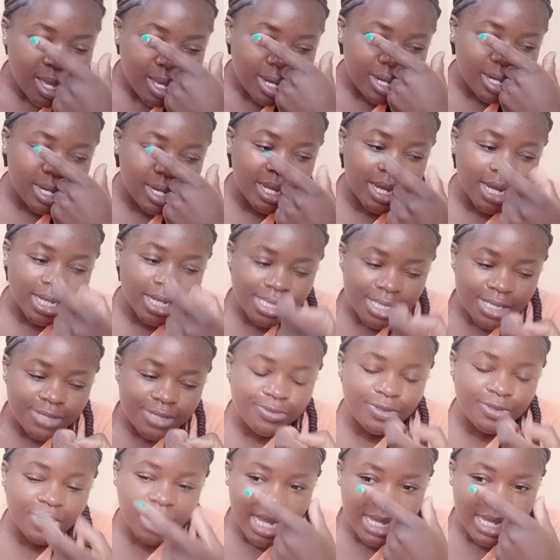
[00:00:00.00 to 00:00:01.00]
Like I
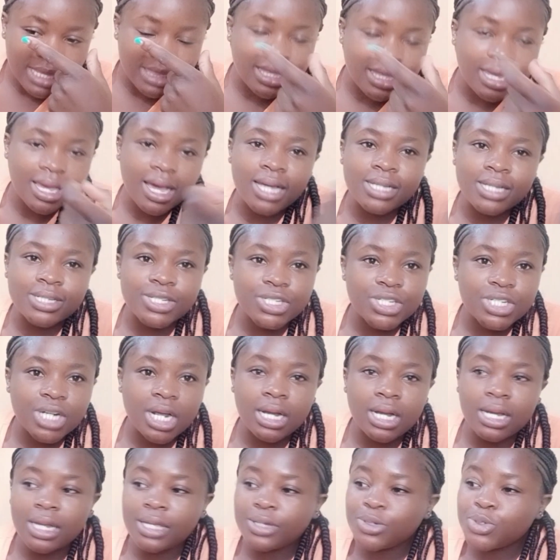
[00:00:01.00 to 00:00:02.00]
just feel like they are
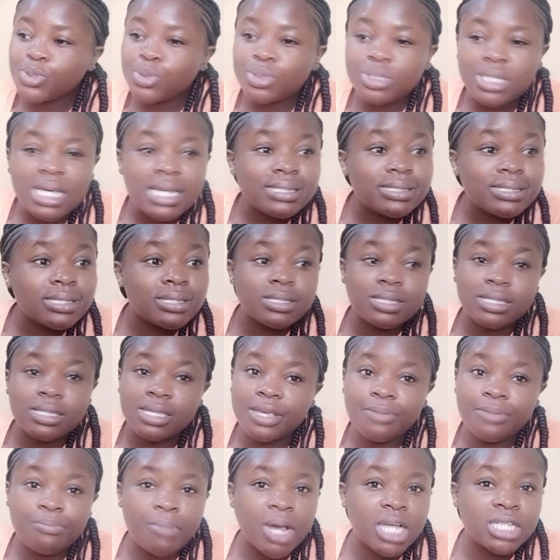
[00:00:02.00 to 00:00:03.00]
struggling to just
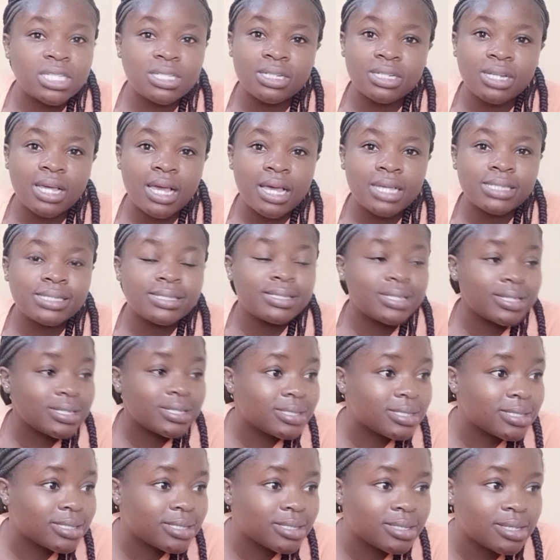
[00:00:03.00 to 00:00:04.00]
see. Imagine guys,
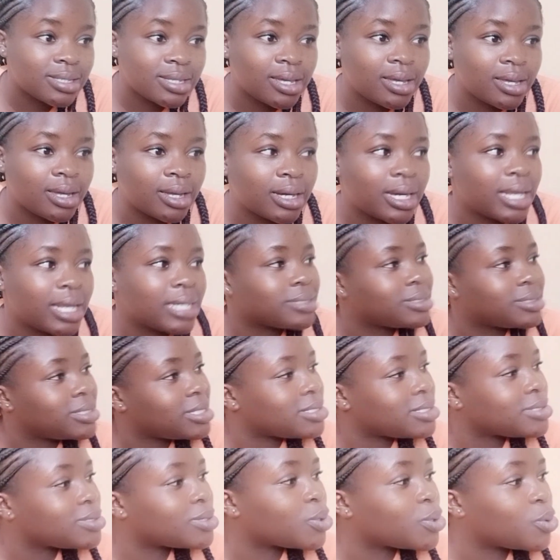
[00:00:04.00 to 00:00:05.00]
just seeing, like
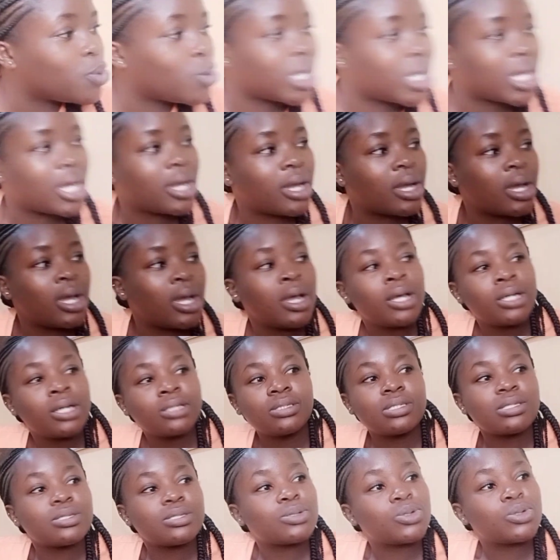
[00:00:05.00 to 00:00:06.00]
just looking
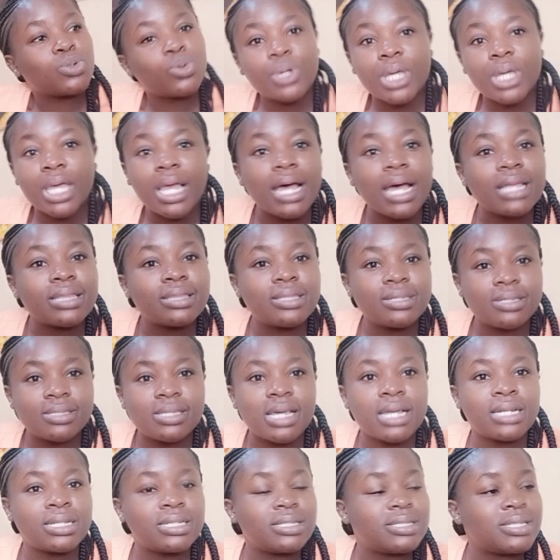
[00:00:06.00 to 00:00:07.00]
at this
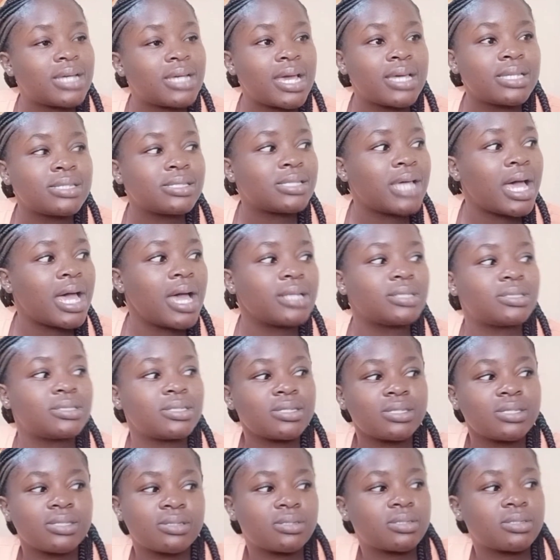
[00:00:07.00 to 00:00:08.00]
sanitizer,
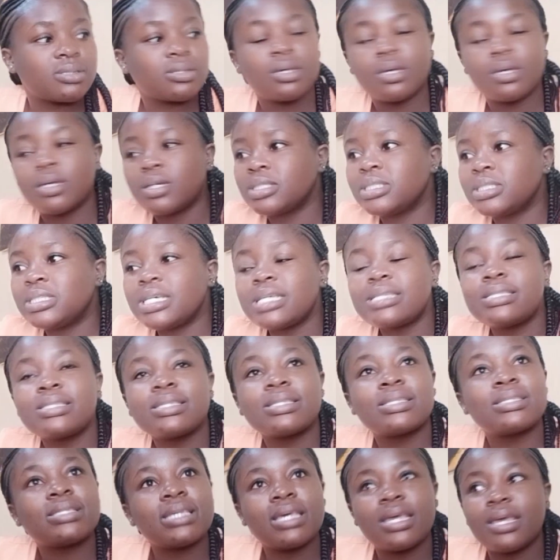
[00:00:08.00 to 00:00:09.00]
just
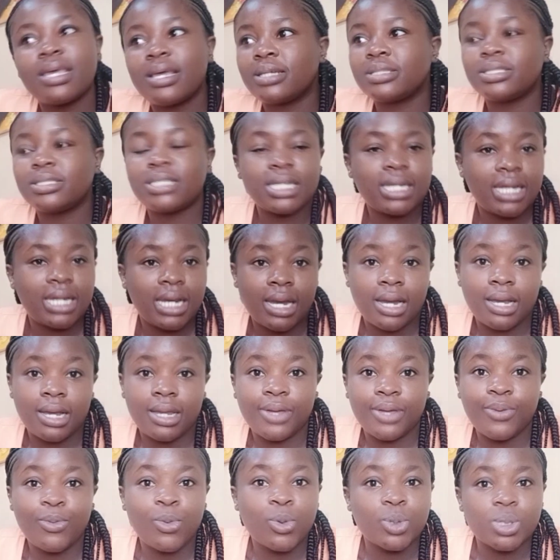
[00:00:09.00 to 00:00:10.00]
seeing
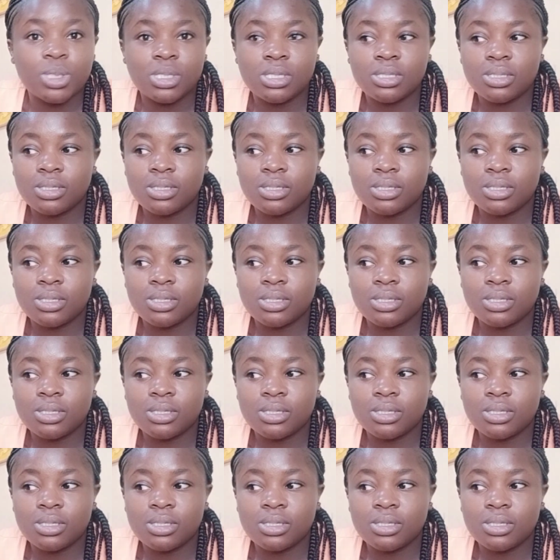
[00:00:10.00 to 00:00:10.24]
generally was